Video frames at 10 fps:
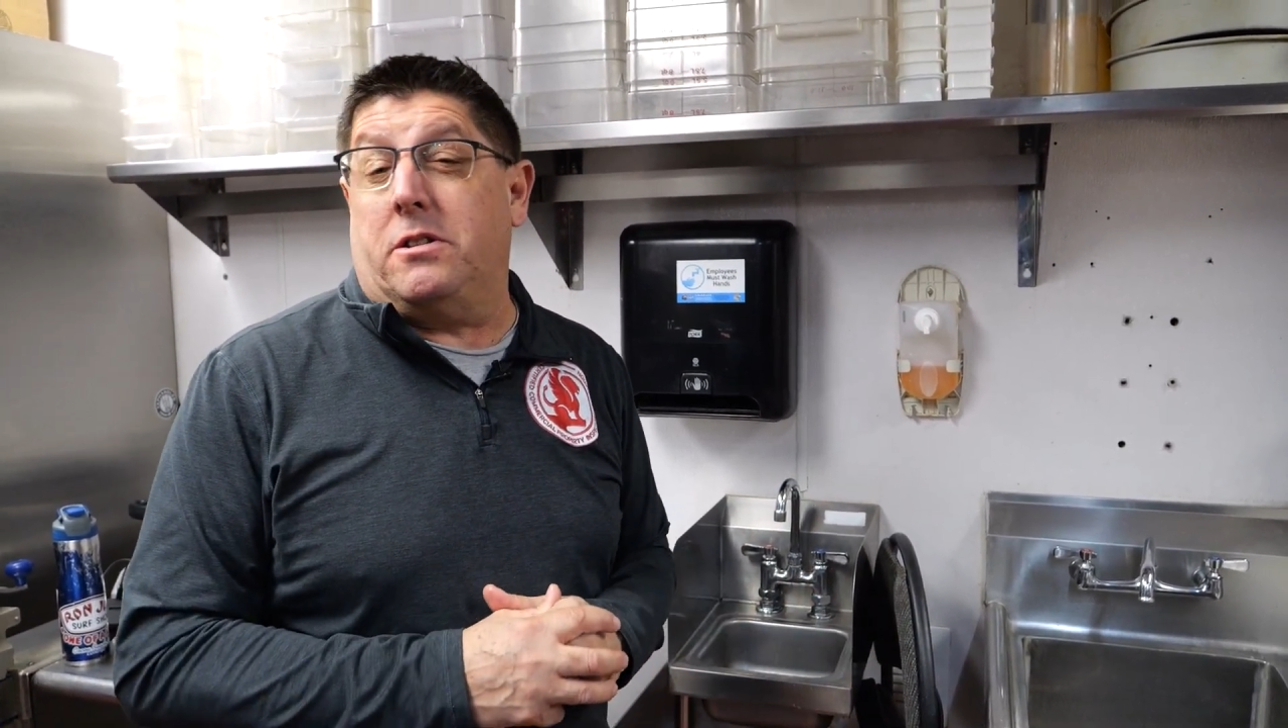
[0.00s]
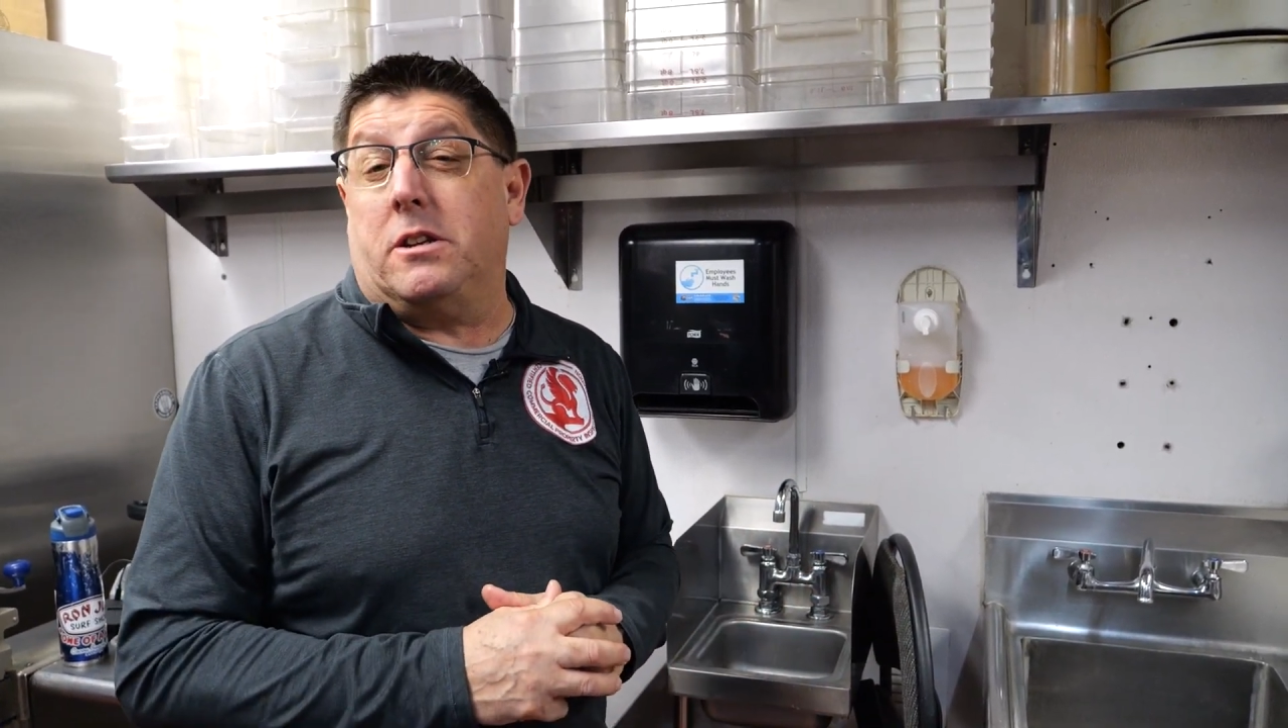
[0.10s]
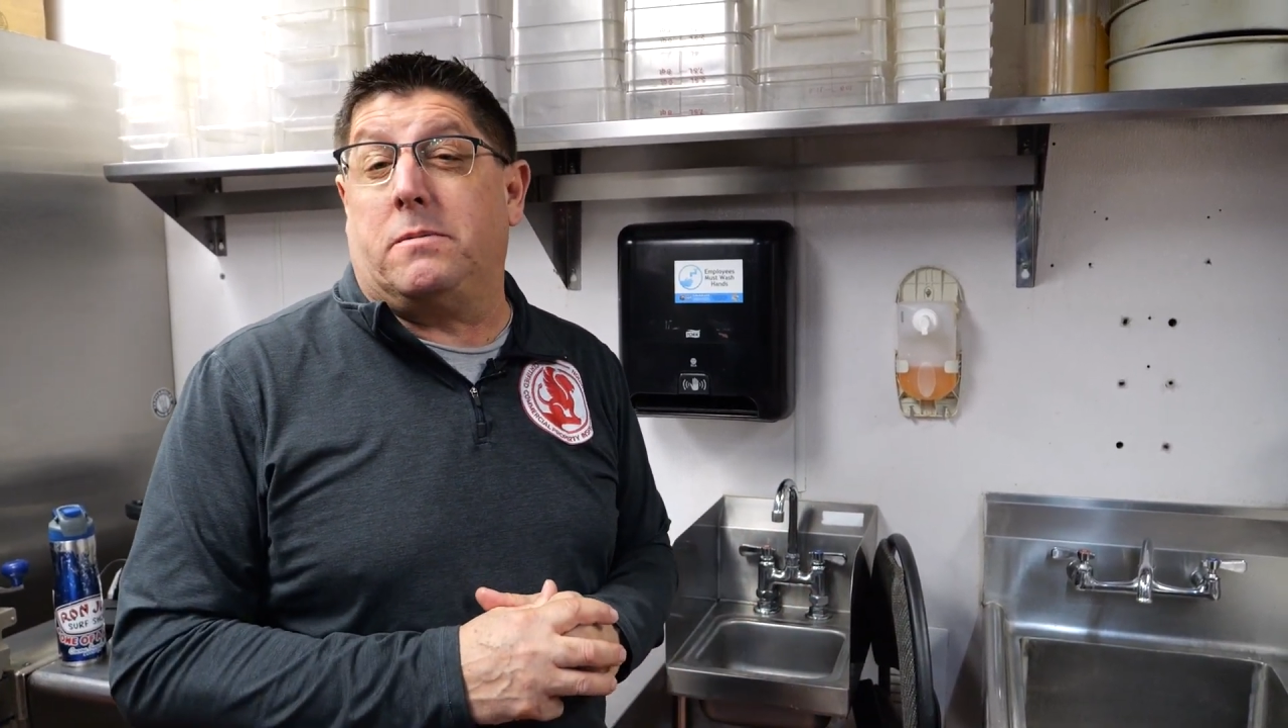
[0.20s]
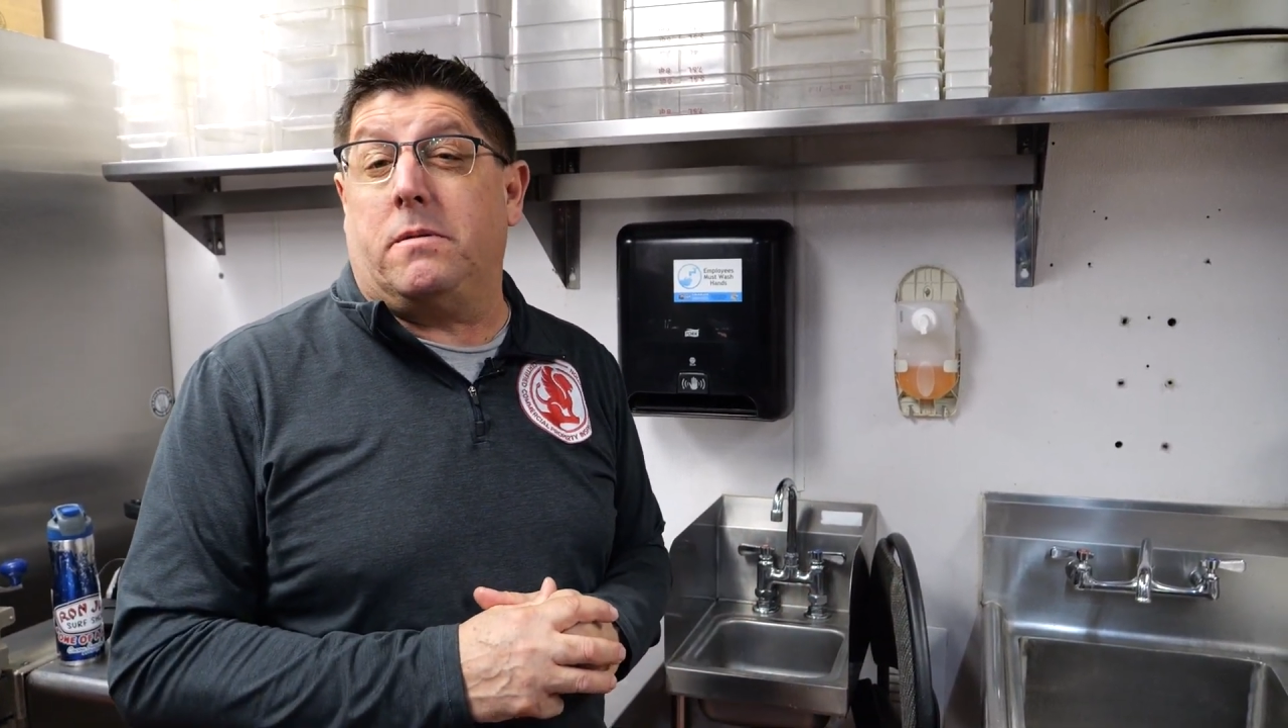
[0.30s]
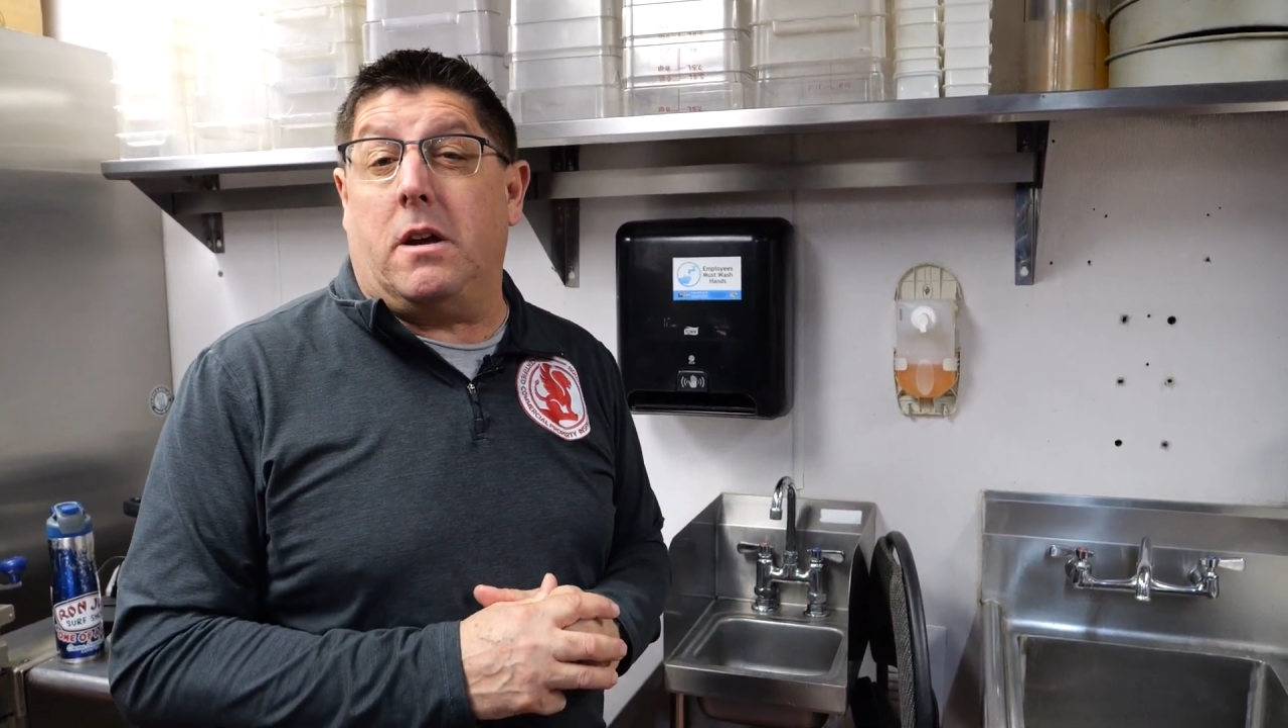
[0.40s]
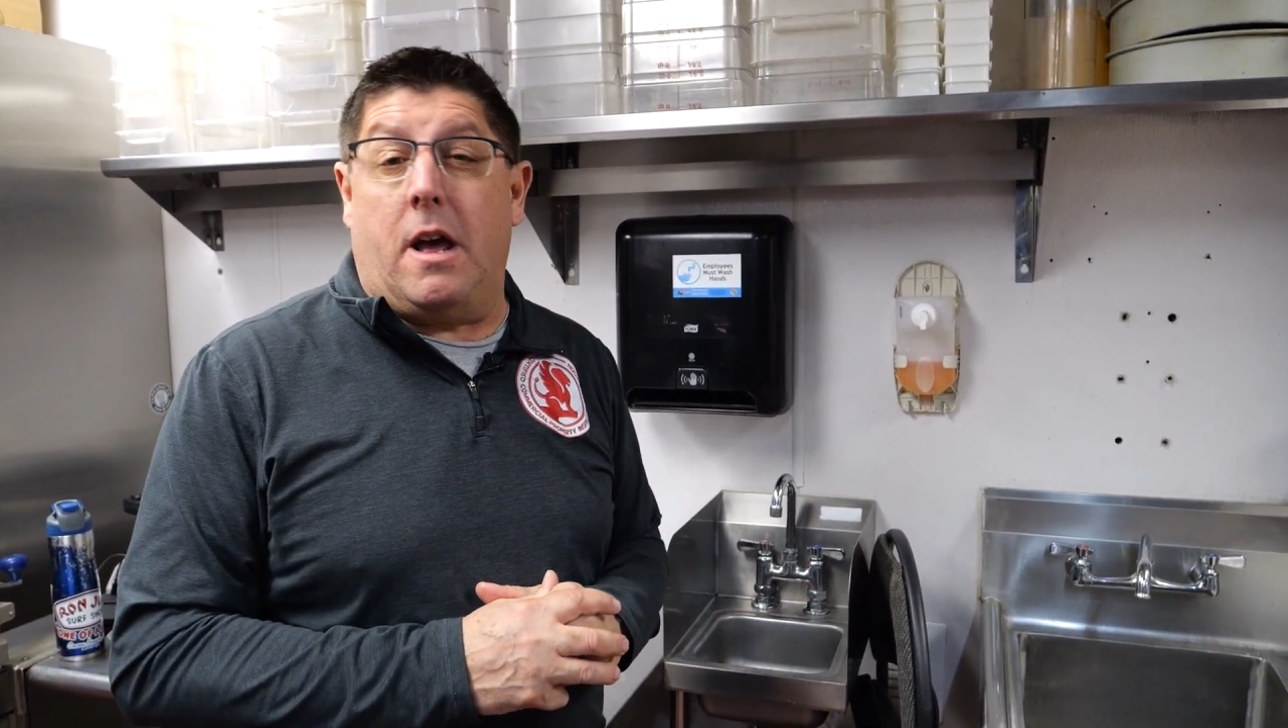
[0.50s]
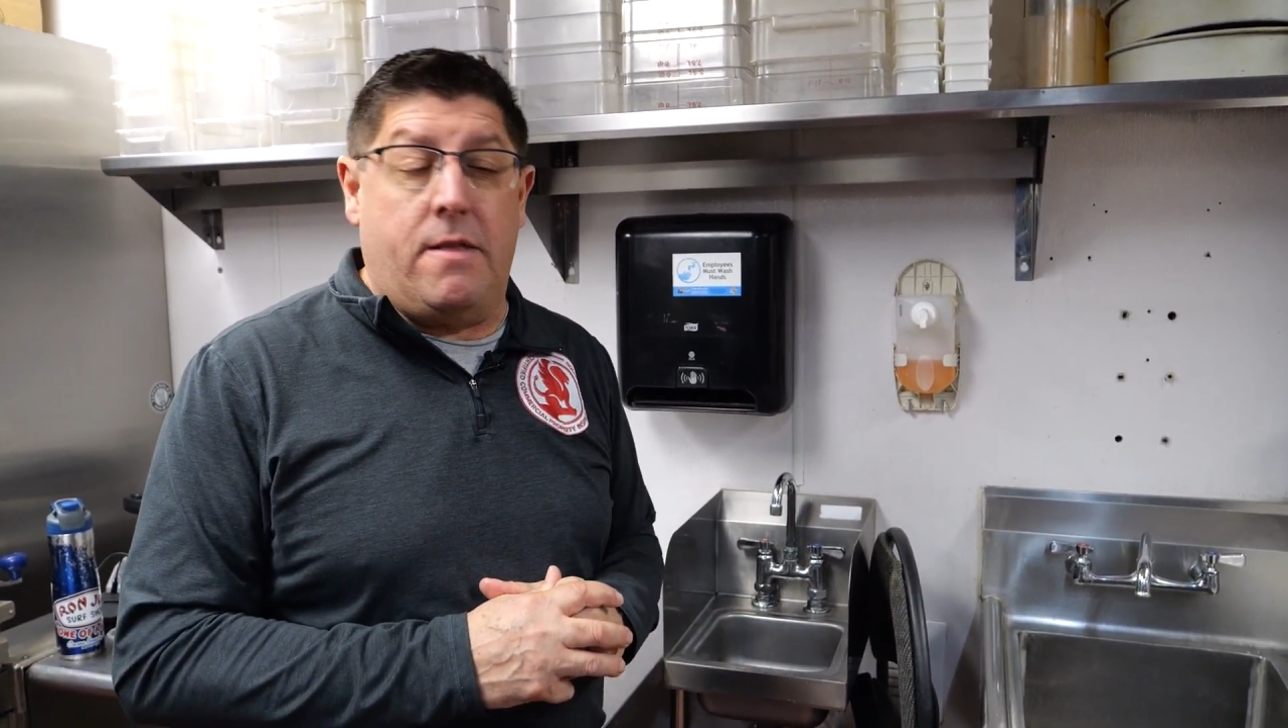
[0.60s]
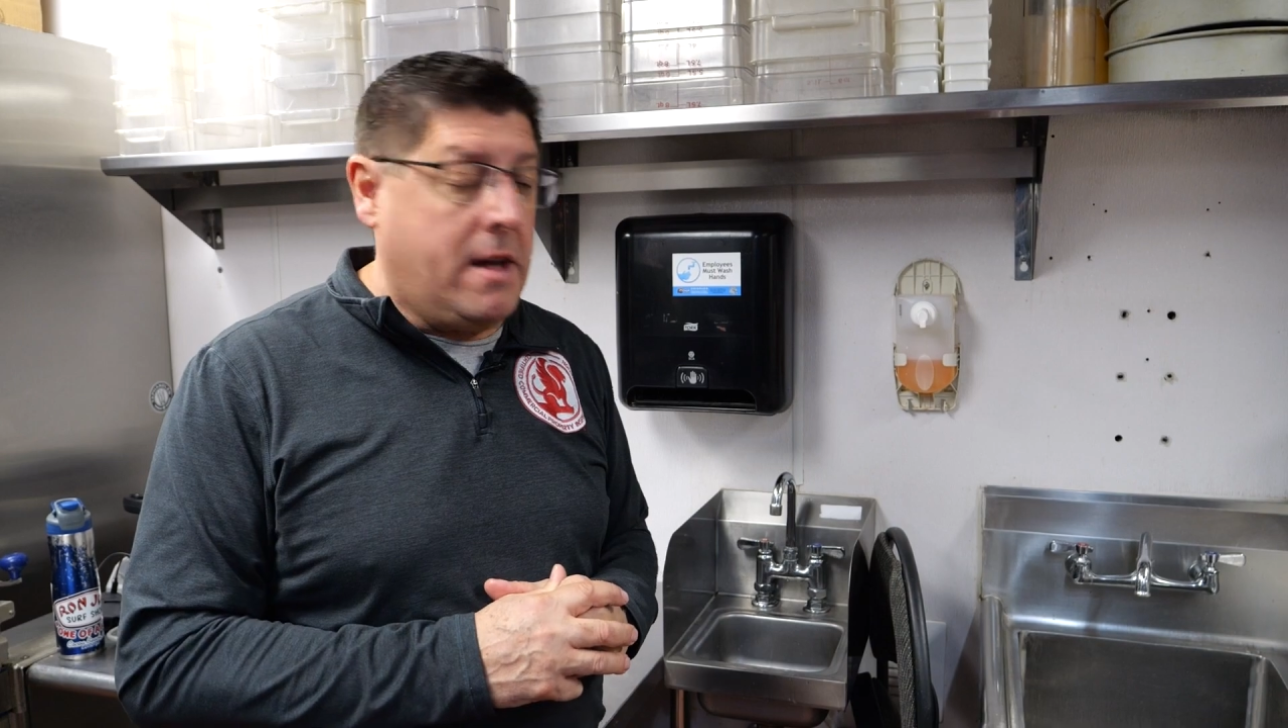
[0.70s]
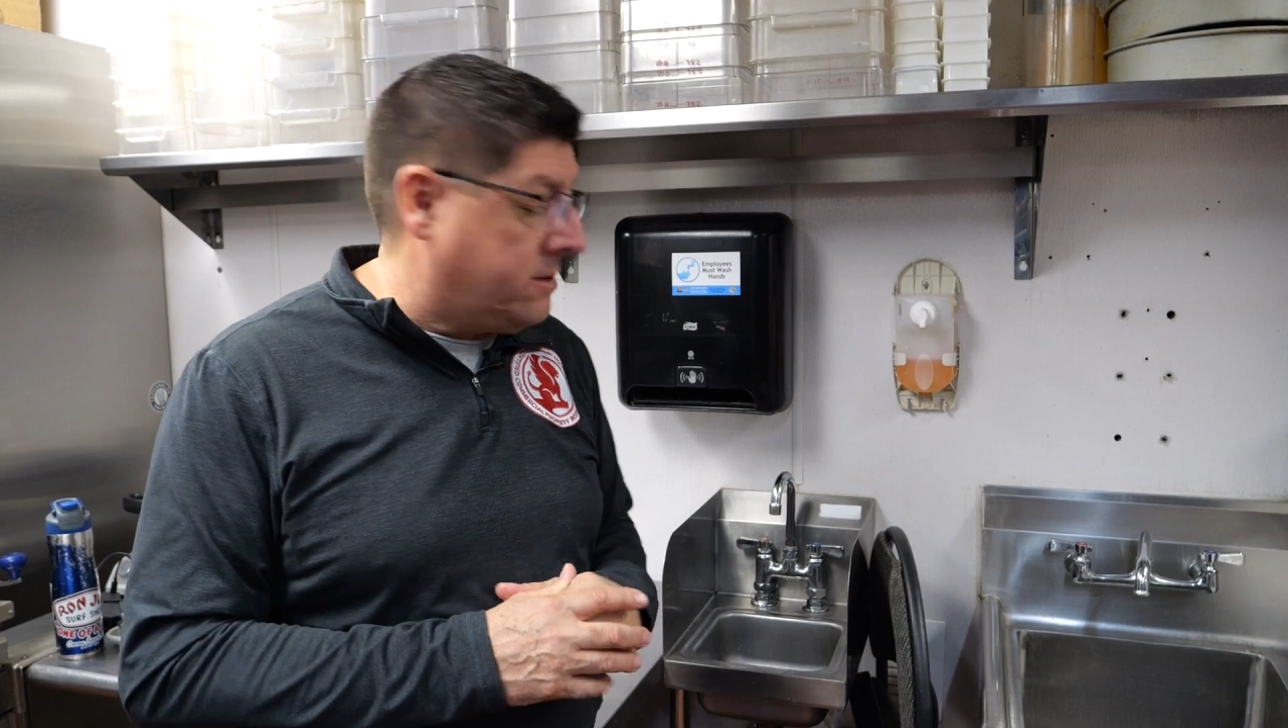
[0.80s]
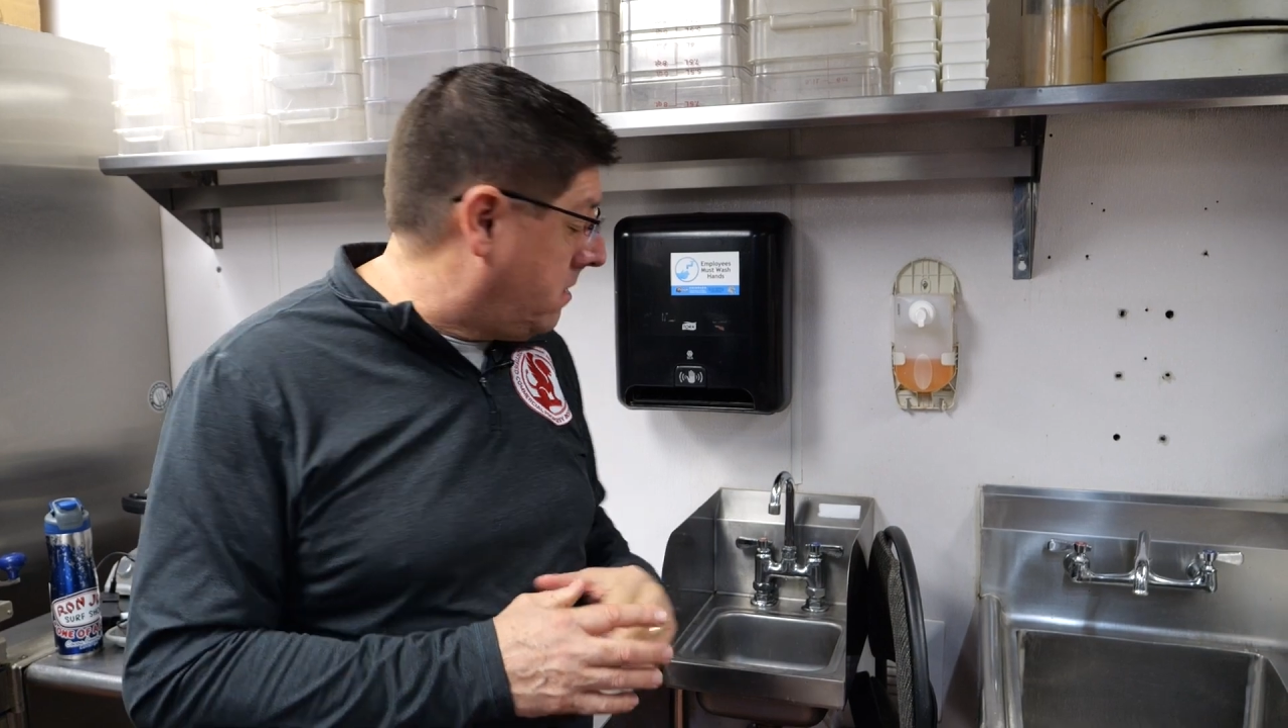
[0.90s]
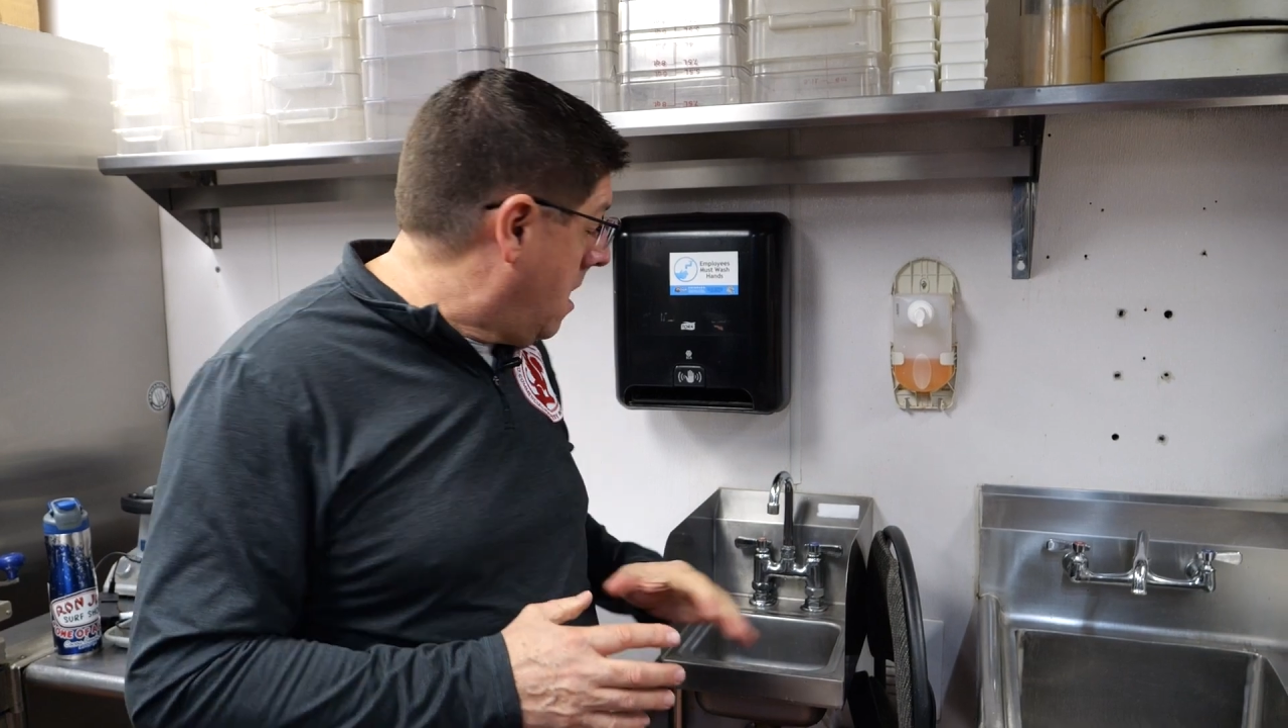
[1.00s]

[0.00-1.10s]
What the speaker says: in this.